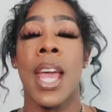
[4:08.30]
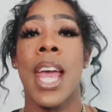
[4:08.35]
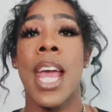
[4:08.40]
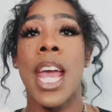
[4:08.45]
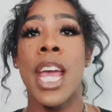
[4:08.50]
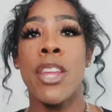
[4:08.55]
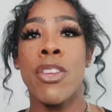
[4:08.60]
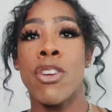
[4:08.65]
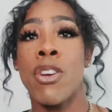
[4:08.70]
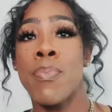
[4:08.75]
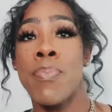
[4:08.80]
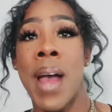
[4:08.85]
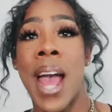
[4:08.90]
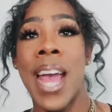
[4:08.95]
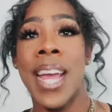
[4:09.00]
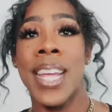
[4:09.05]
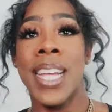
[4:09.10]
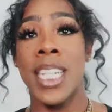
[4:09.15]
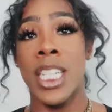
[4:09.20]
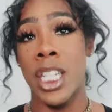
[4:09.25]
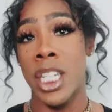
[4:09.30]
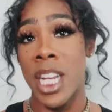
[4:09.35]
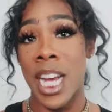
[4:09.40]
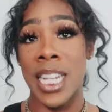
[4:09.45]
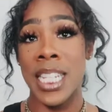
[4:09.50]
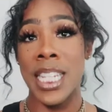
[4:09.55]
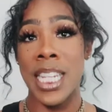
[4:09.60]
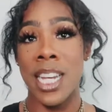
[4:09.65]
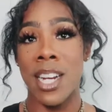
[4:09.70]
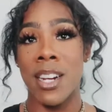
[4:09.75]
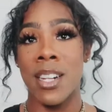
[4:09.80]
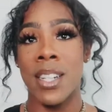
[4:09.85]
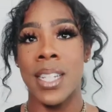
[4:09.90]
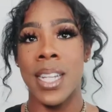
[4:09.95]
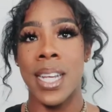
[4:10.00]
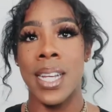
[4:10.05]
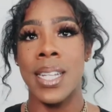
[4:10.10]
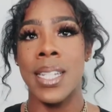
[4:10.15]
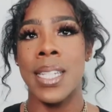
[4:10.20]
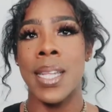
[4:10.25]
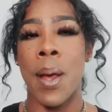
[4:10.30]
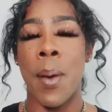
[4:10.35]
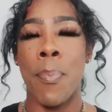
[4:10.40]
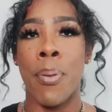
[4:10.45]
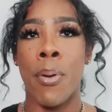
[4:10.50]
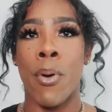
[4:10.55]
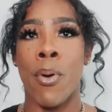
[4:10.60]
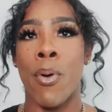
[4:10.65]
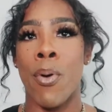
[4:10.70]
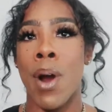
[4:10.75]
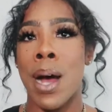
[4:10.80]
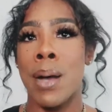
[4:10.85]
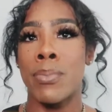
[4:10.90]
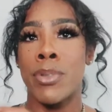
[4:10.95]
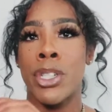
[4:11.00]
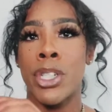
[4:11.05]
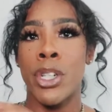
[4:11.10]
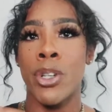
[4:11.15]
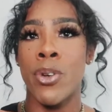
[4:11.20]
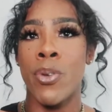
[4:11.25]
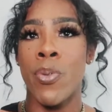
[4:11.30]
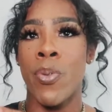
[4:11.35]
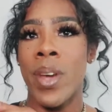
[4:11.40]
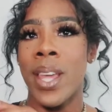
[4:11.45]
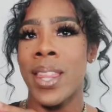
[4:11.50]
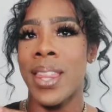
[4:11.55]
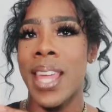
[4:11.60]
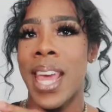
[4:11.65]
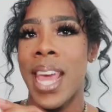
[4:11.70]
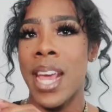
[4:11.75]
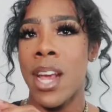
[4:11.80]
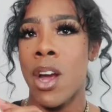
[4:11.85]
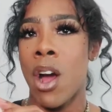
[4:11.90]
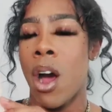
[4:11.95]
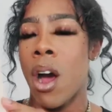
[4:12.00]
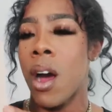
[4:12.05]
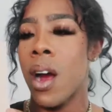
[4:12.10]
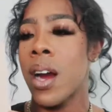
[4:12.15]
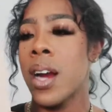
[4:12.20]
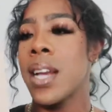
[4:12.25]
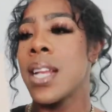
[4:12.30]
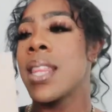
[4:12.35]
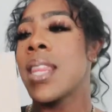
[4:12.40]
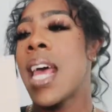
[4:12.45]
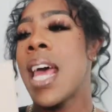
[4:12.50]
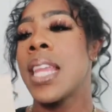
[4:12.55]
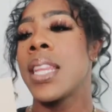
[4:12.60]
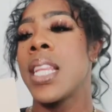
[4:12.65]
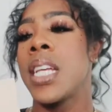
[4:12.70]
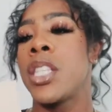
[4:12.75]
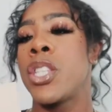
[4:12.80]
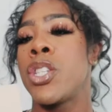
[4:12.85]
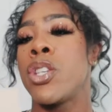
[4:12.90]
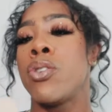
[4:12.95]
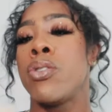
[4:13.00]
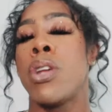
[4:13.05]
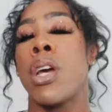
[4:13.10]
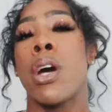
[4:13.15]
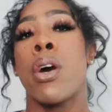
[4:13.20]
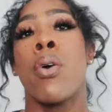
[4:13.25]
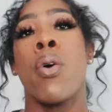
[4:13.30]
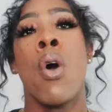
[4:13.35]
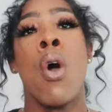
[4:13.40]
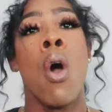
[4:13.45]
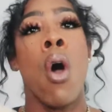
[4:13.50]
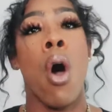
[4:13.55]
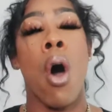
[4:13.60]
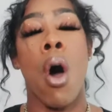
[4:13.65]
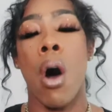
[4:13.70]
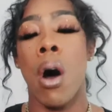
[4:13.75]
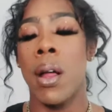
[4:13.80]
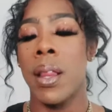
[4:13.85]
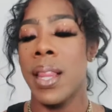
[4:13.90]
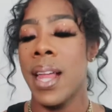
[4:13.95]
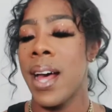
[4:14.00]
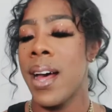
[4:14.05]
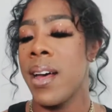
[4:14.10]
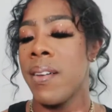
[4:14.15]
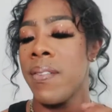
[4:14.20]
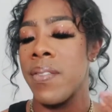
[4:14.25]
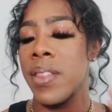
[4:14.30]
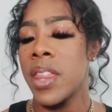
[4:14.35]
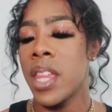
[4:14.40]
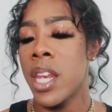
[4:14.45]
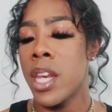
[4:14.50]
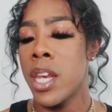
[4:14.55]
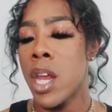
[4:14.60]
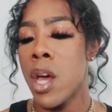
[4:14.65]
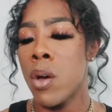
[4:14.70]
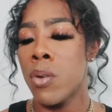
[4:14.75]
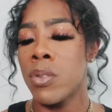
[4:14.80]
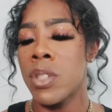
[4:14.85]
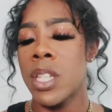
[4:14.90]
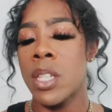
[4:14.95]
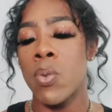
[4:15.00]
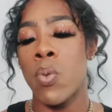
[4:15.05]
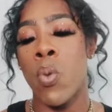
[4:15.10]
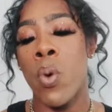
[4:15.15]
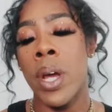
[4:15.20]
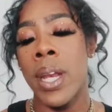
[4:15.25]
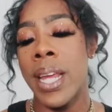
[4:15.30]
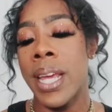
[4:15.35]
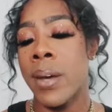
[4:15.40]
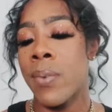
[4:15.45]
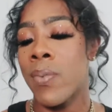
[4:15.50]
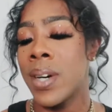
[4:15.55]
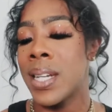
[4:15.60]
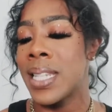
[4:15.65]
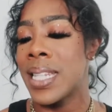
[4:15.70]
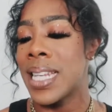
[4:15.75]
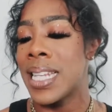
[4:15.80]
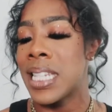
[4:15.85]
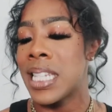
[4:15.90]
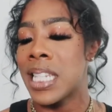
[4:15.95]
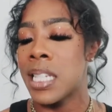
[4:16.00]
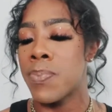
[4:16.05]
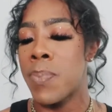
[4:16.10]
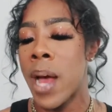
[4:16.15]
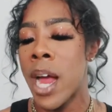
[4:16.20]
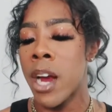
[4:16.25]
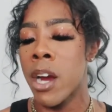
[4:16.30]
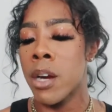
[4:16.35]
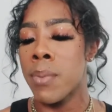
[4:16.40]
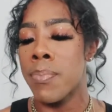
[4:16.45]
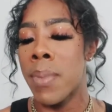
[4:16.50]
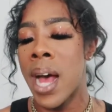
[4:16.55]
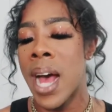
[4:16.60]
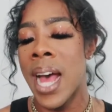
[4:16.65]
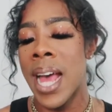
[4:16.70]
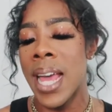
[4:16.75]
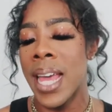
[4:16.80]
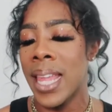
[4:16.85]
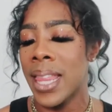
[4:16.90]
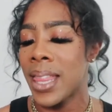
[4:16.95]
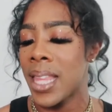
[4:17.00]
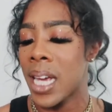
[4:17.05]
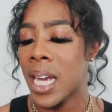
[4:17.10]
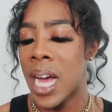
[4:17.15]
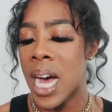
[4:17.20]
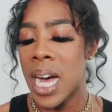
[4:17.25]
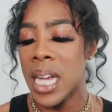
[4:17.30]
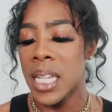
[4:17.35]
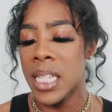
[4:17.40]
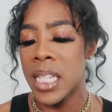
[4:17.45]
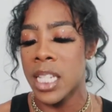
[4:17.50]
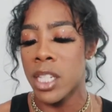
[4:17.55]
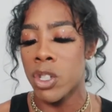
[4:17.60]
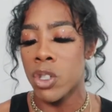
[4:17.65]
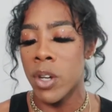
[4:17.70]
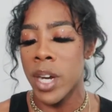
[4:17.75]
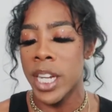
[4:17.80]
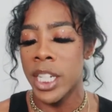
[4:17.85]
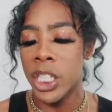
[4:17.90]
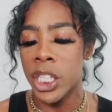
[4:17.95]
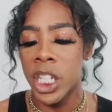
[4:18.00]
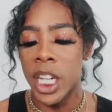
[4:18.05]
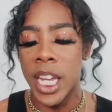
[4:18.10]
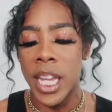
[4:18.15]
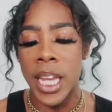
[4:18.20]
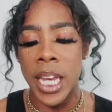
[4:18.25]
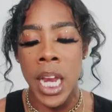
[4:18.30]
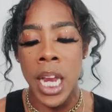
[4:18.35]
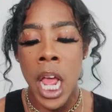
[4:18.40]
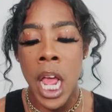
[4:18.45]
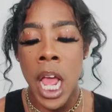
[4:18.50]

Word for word: In your package, Dossier does prompt you with a card that lets you know all of the notes, what it was inspired by, the concentration.